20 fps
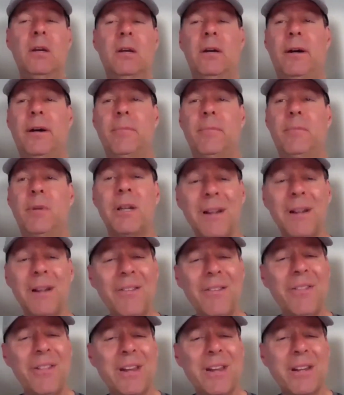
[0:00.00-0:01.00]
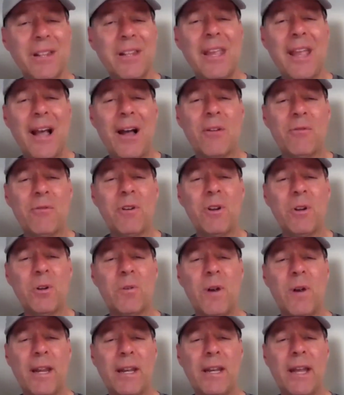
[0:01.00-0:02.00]
a little thin in the
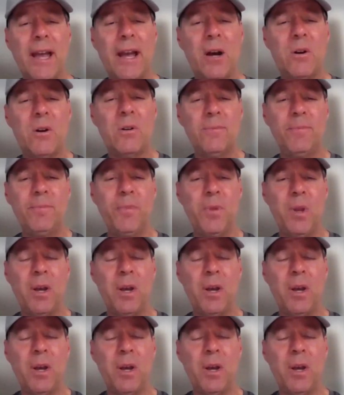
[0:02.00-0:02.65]
outfield right now.